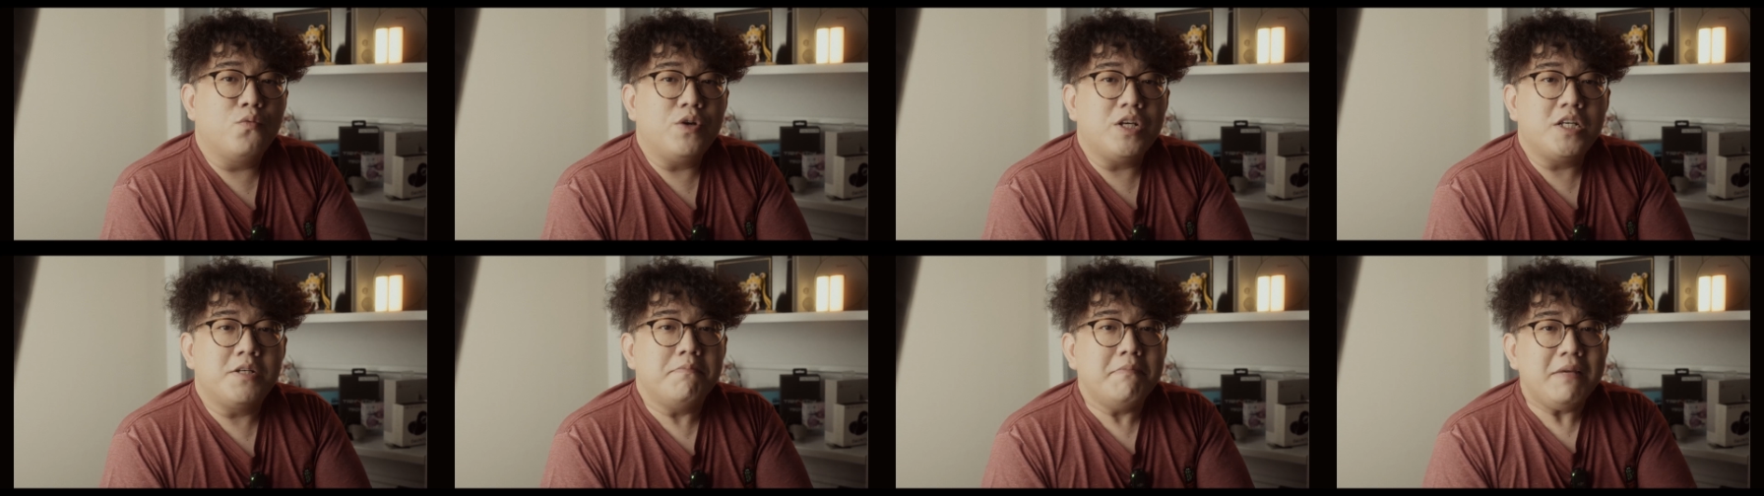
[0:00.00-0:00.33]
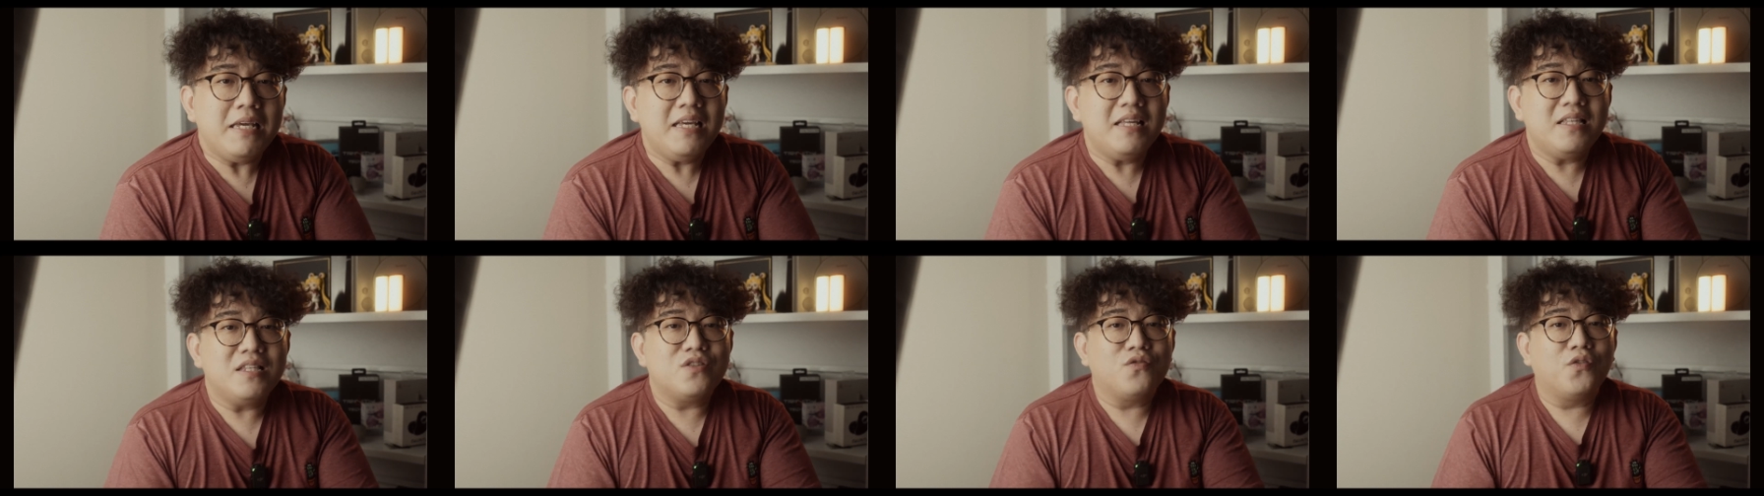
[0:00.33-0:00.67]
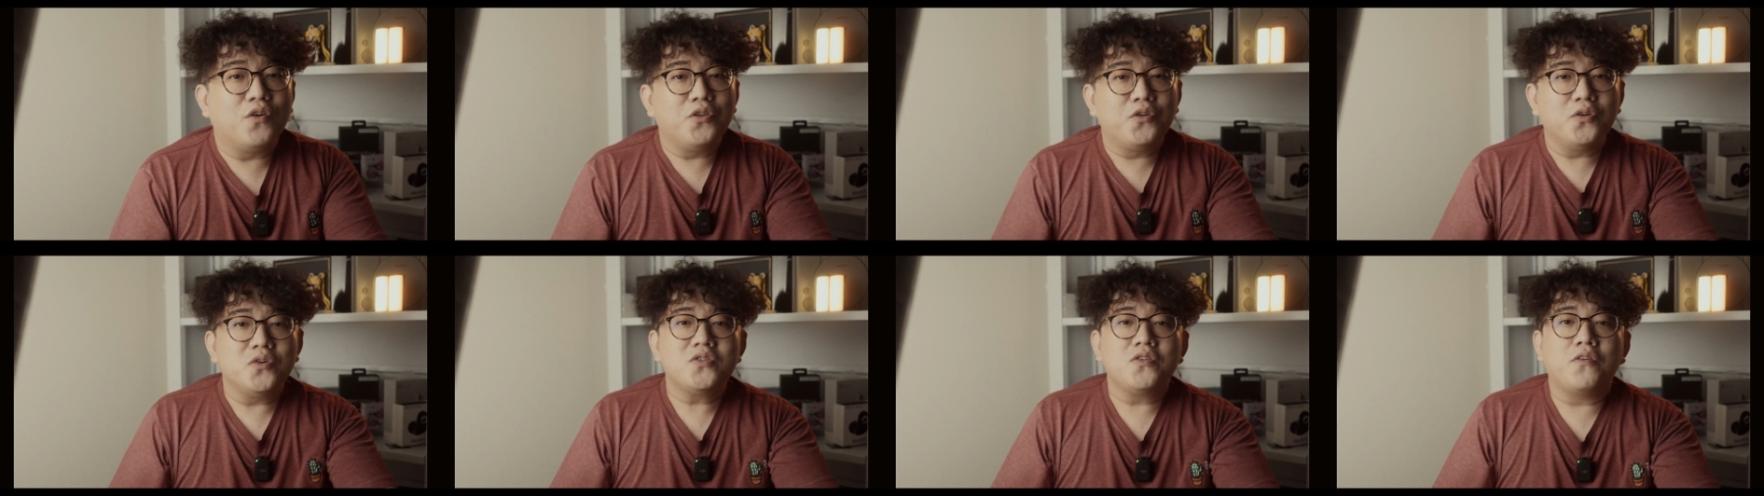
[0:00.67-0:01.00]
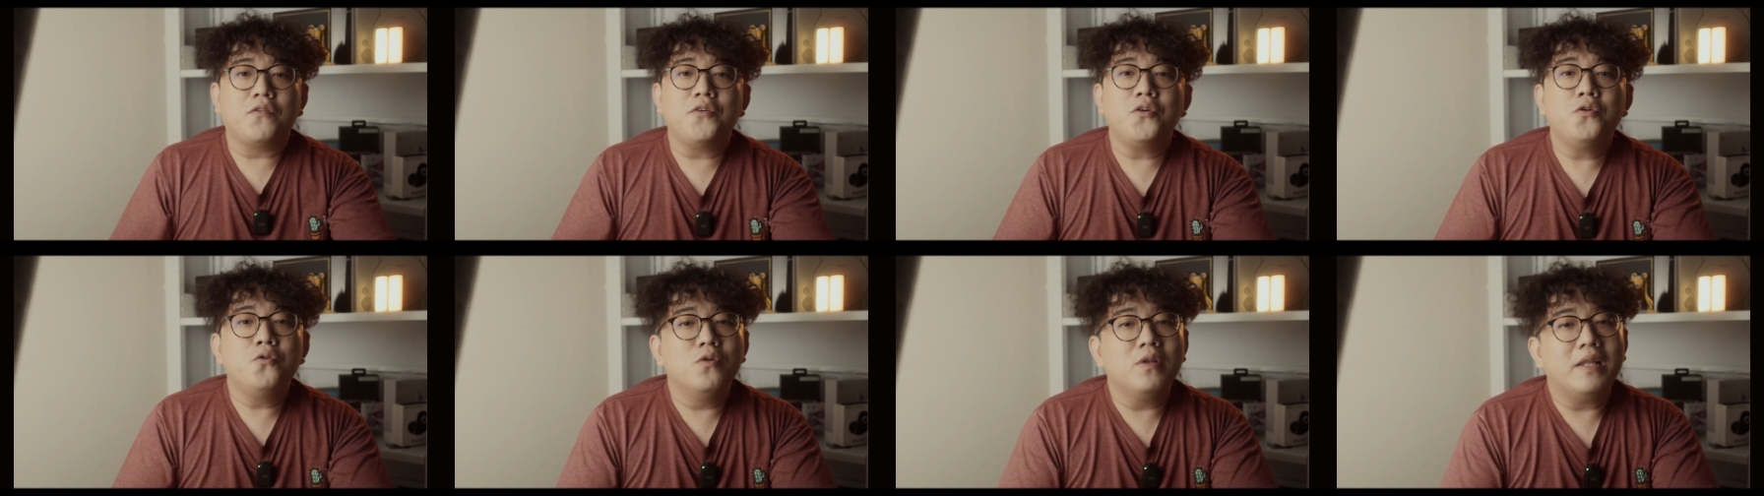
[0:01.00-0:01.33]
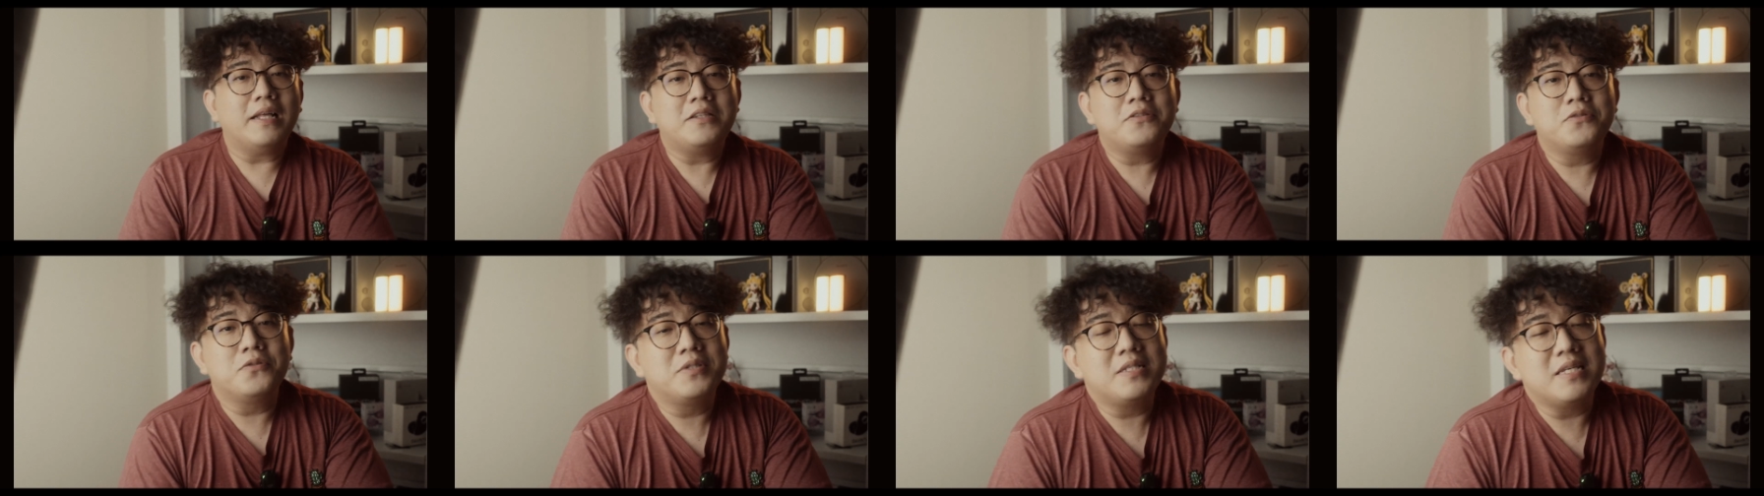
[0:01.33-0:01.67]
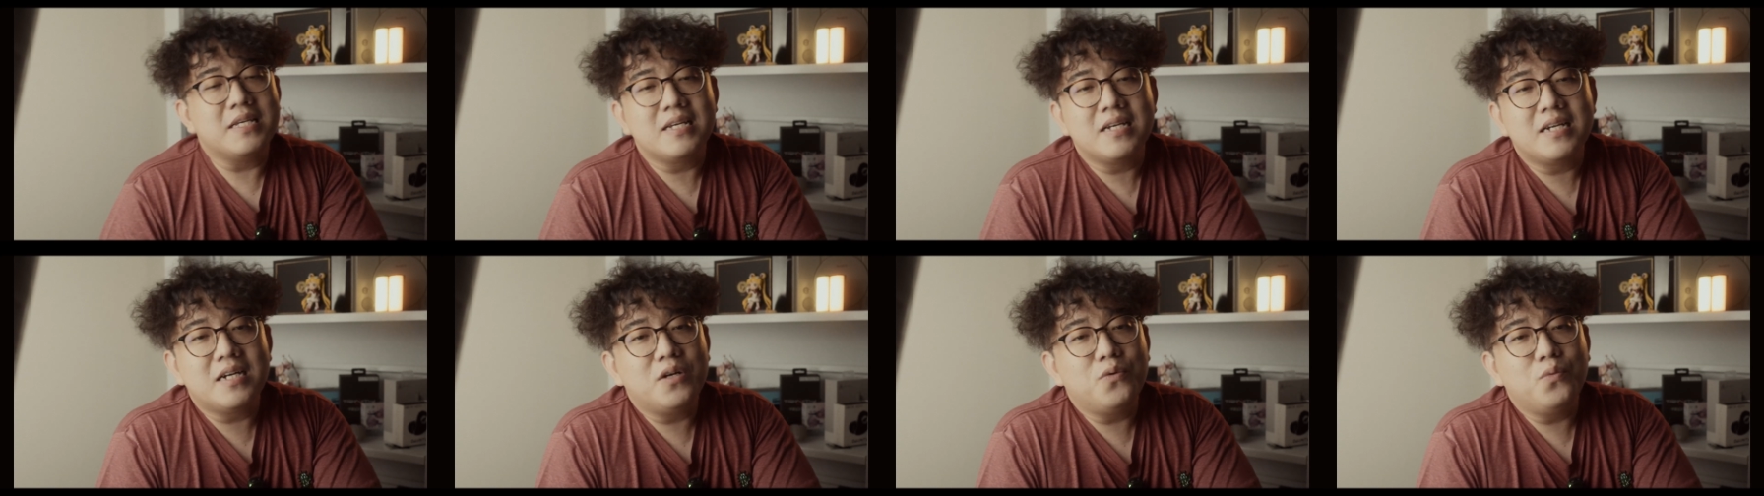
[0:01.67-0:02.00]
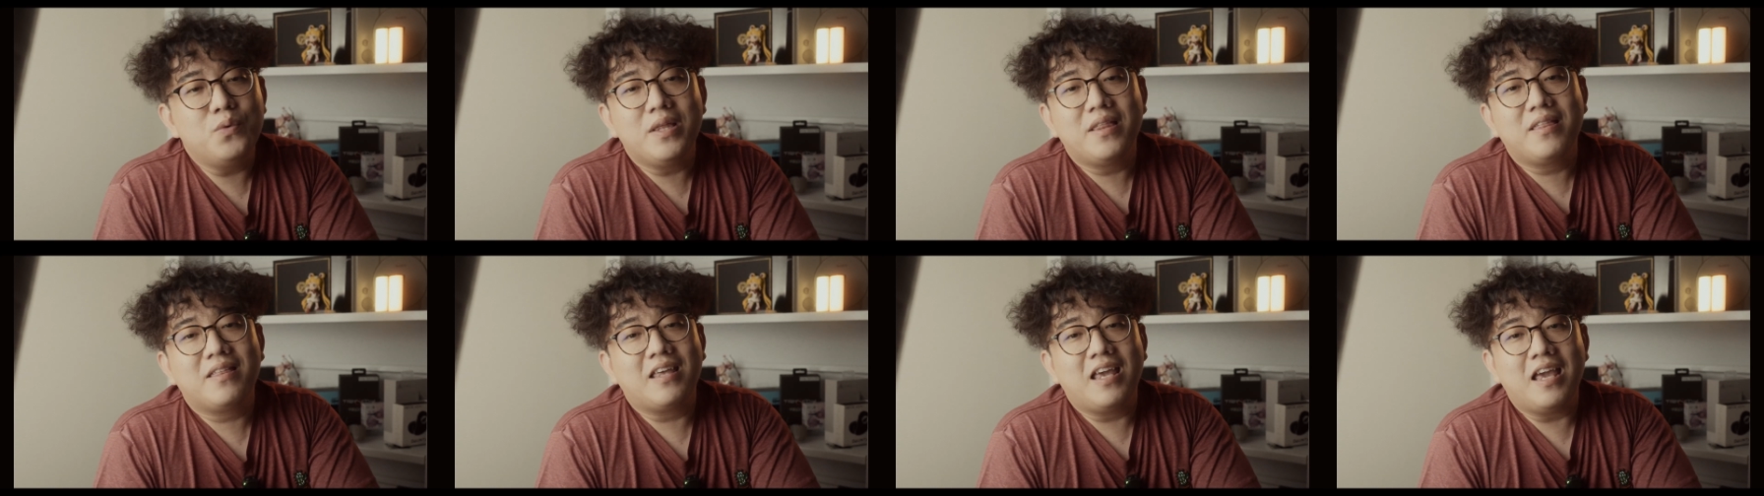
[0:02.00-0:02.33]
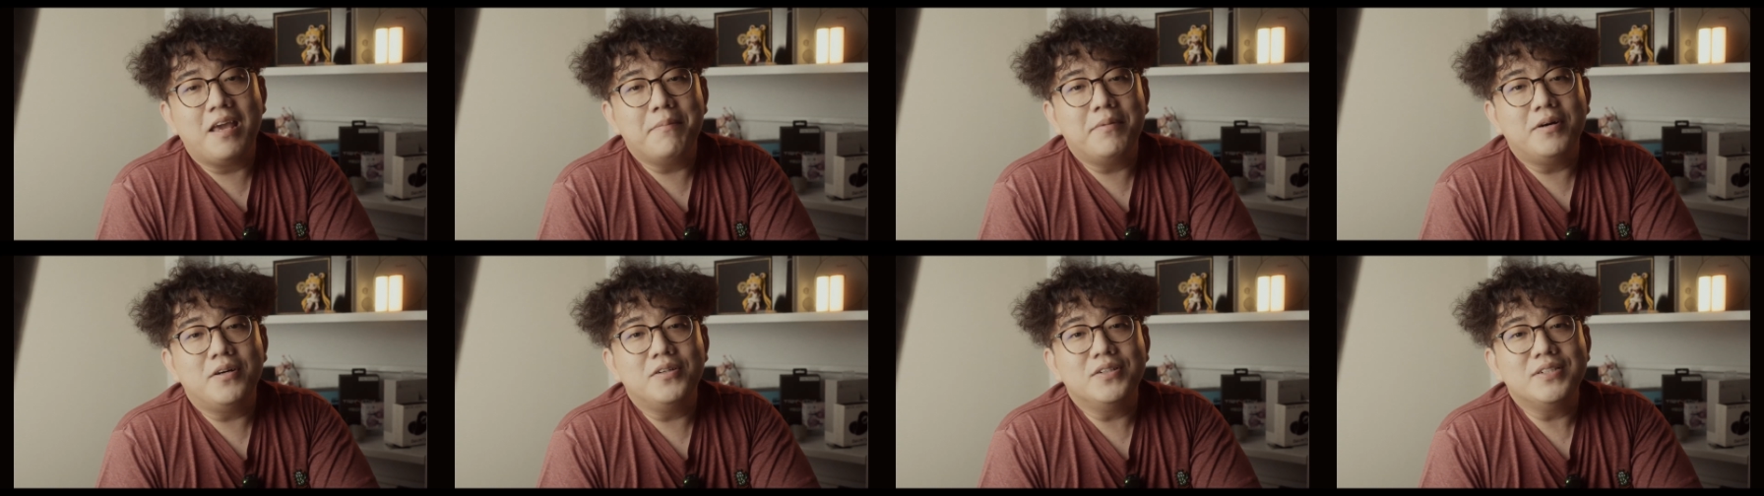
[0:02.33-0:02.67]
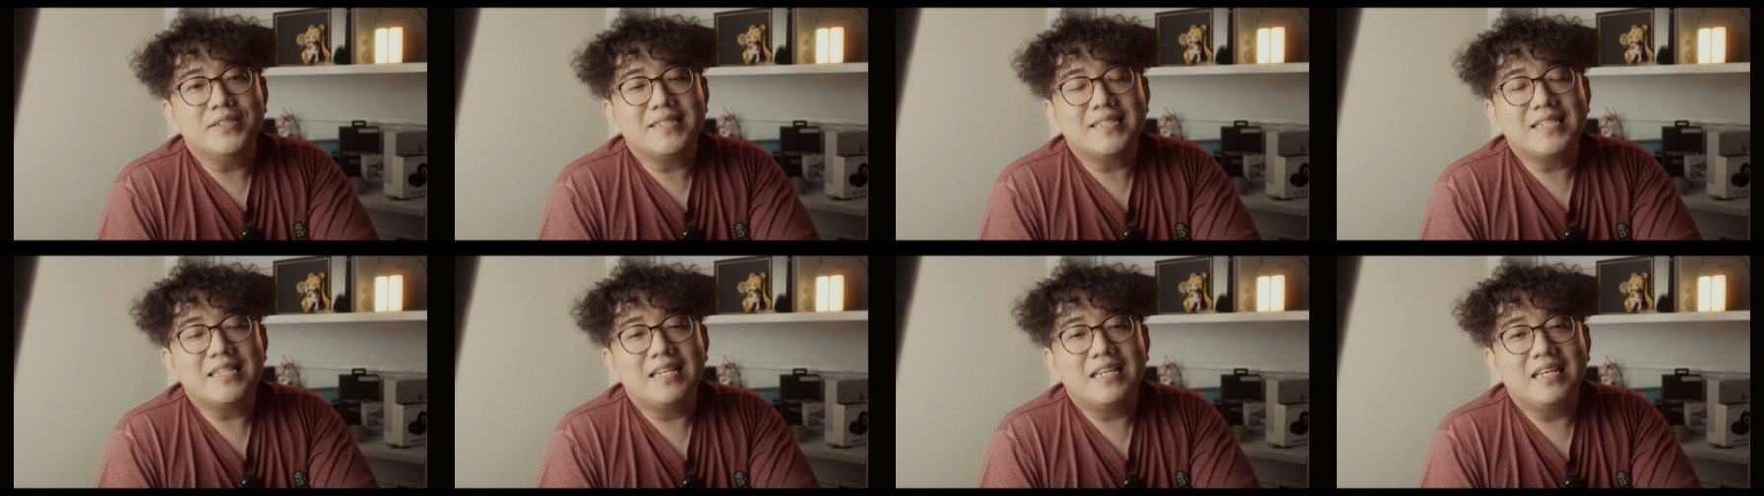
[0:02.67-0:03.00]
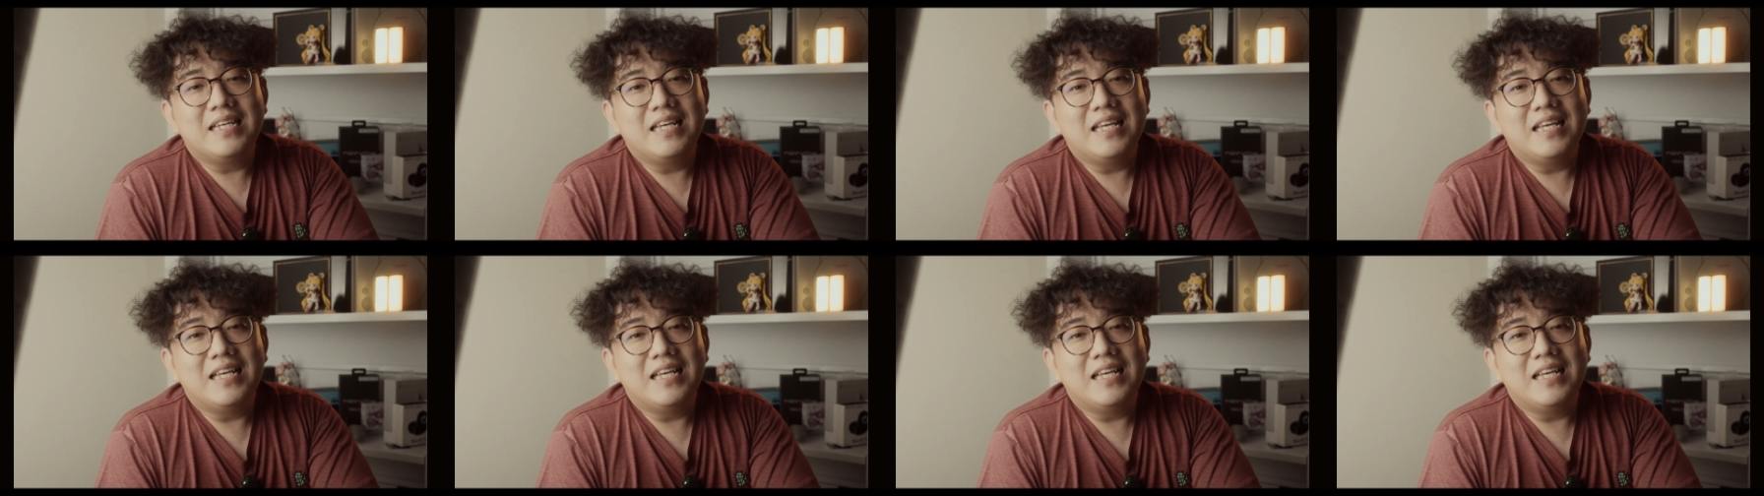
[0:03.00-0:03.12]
which means for those of you who like to tinker with cables,